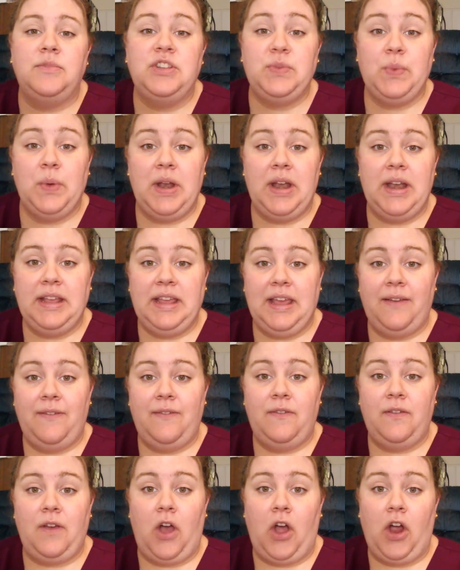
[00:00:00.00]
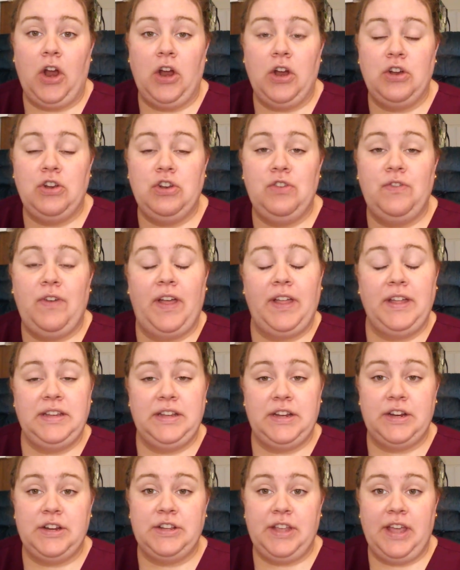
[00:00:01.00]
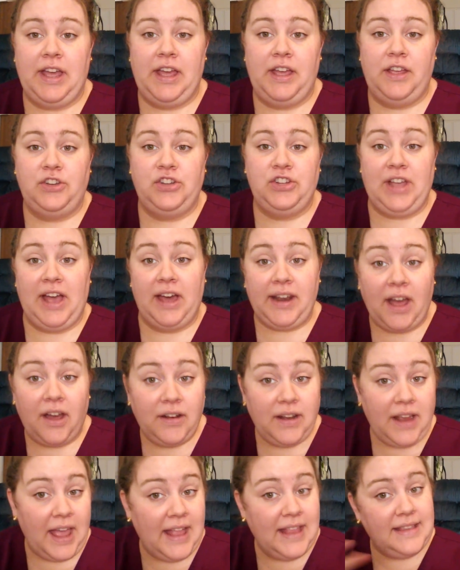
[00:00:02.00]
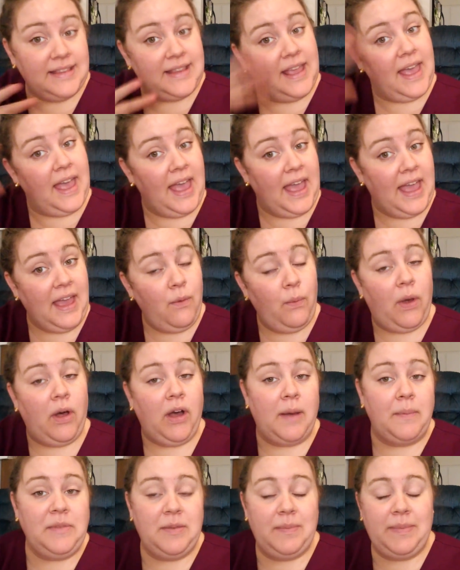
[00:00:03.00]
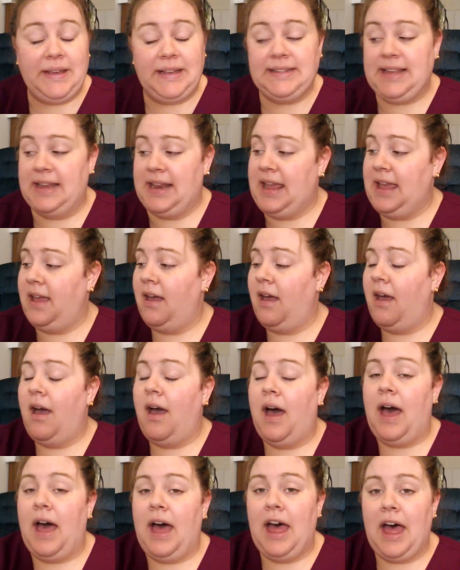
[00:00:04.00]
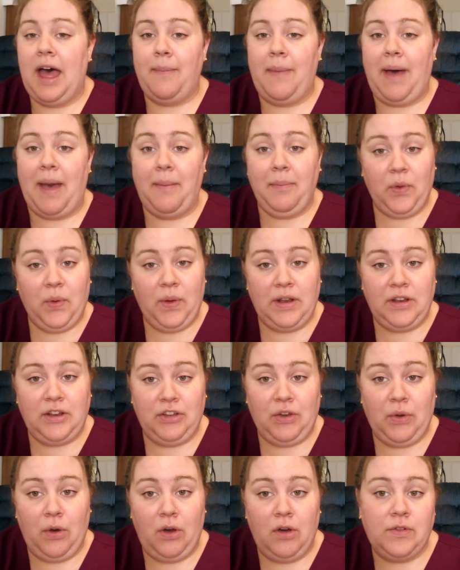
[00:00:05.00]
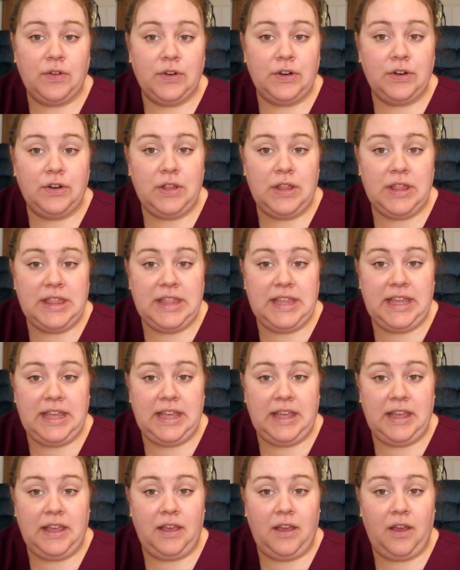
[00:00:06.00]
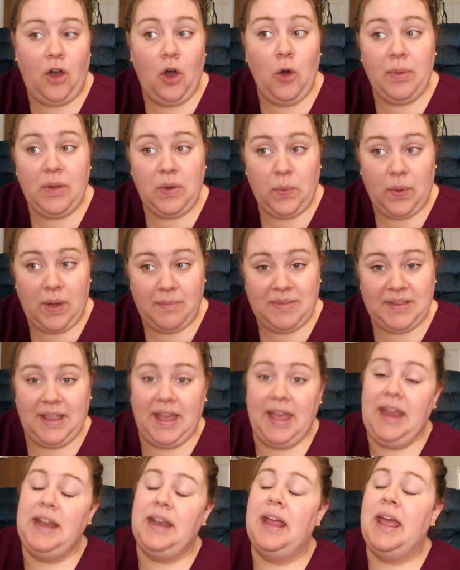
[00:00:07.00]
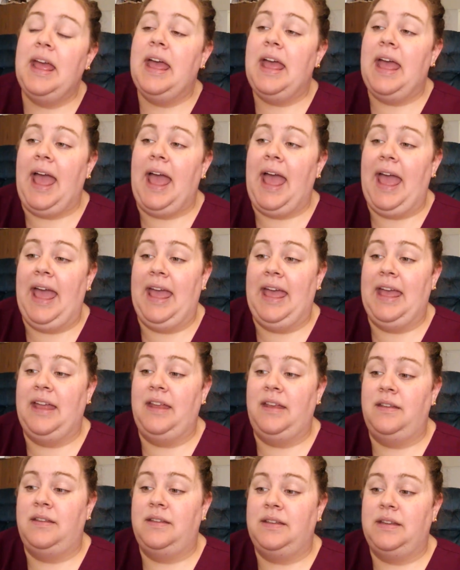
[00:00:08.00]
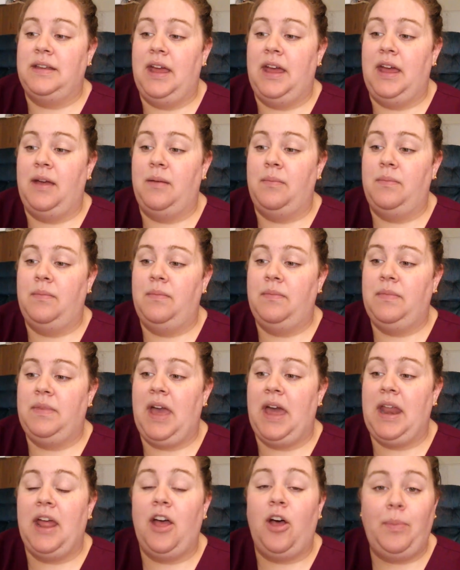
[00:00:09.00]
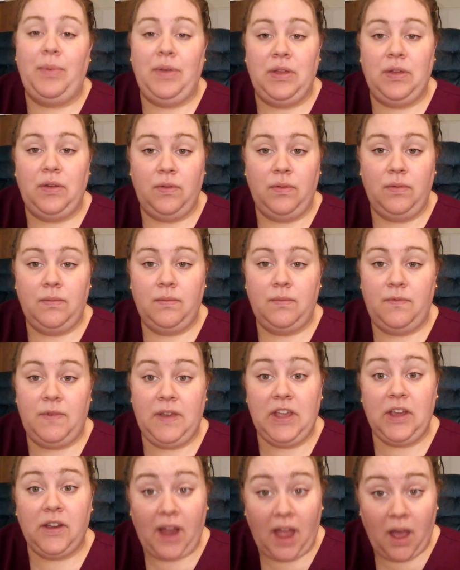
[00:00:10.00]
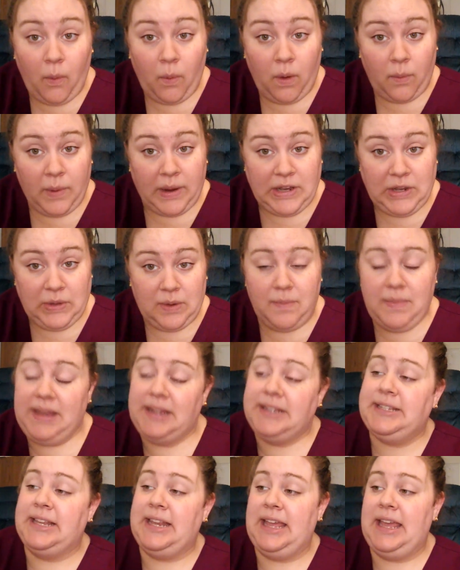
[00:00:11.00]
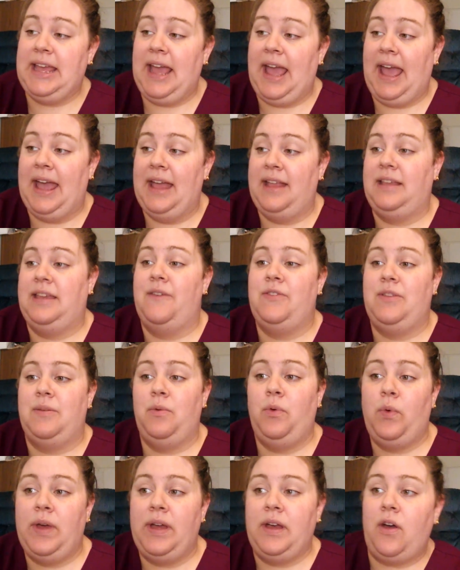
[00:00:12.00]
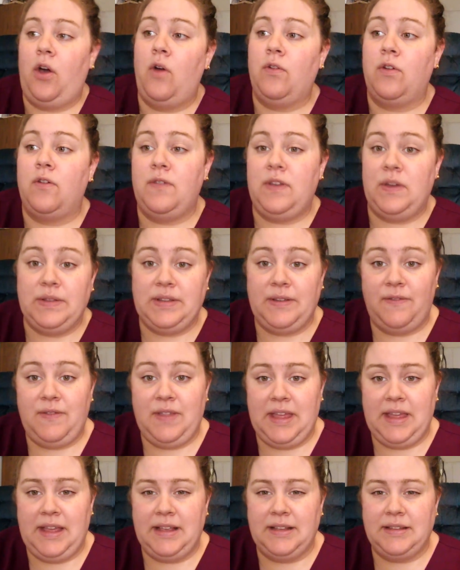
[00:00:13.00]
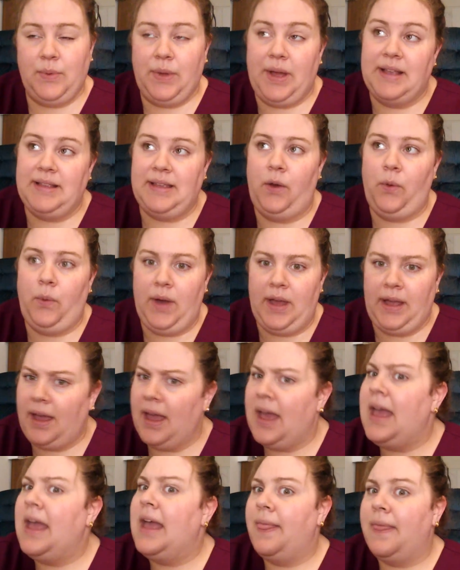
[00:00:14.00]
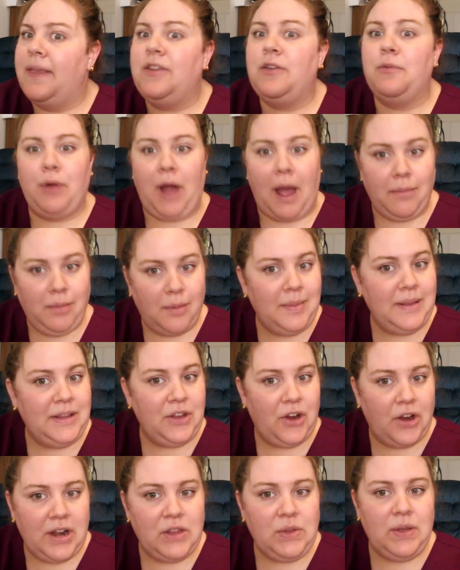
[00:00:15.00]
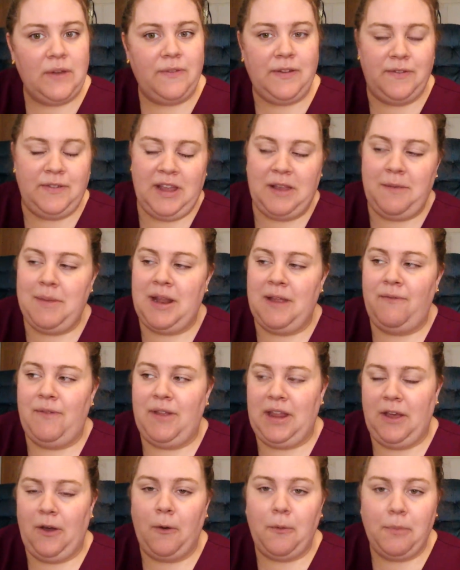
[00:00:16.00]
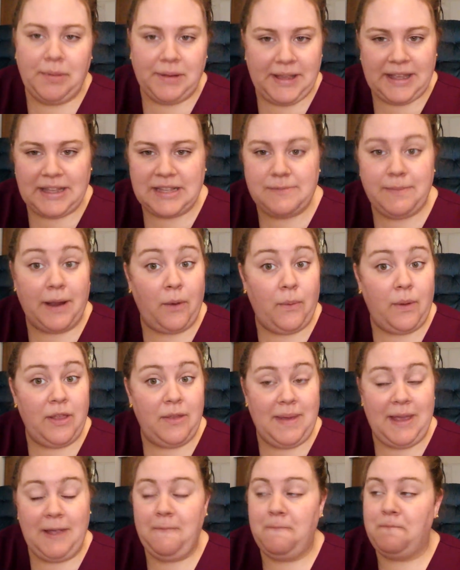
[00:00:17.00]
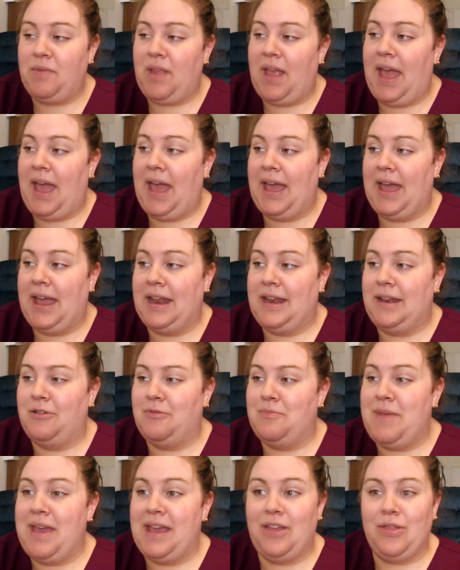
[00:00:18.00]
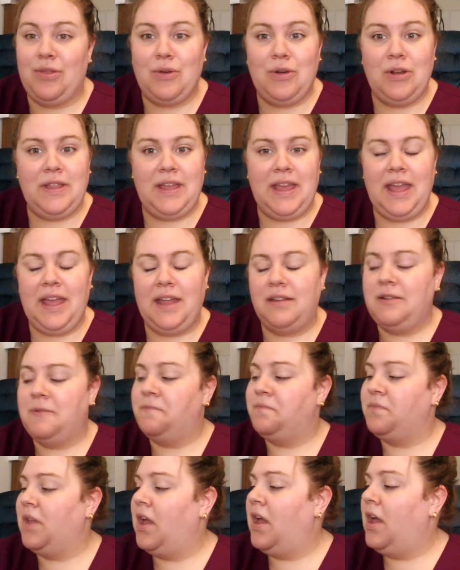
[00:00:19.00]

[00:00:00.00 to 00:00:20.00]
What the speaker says: Just wanted to give our new volunteers a shout out and say, hey, welcome to Big City. I'm going to go over the open website and kind of help you figure out what we do in Big City and give some quick overviews of things. Well, I say quick. This will probably turn into a 15-minute video. Please bear with me and make it through to the end.